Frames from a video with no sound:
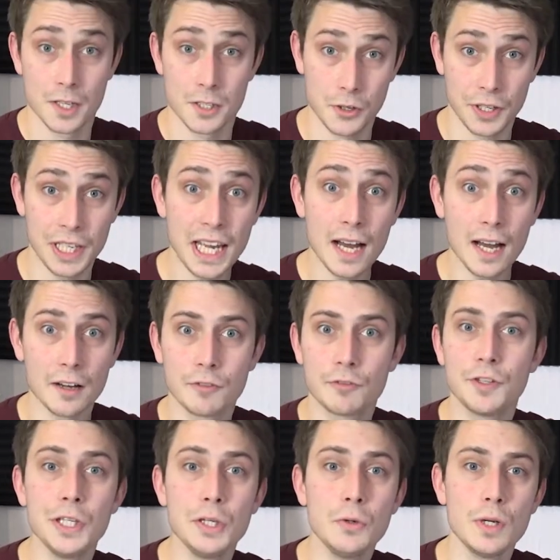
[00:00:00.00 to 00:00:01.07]
So here are a
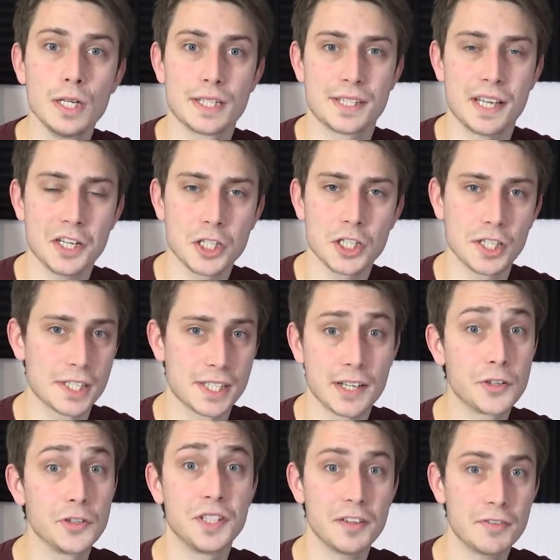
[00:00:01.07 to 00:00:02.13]
few essentials
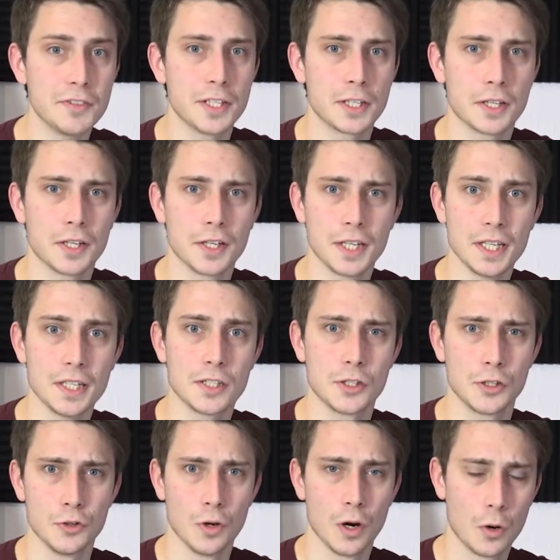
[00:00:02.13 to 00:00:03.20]
that you definitely need
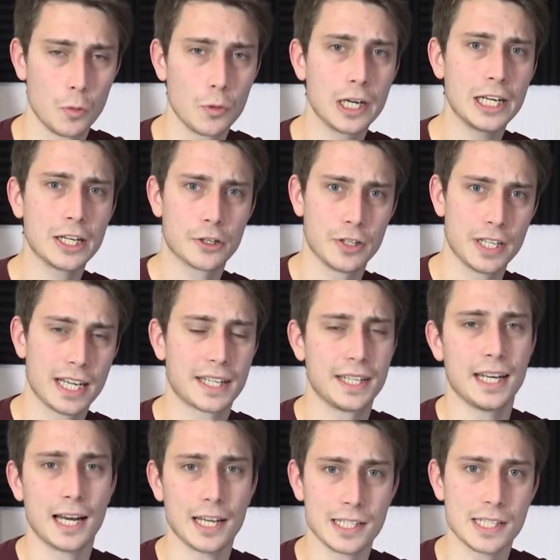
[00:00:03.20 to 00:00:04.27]
to really connect
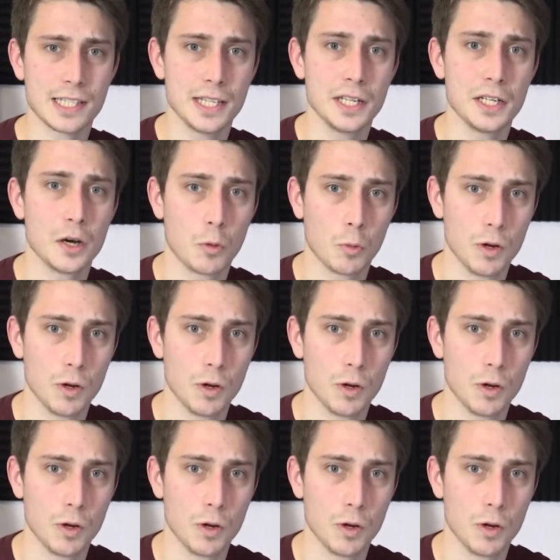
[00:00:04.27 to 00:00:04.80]
nicely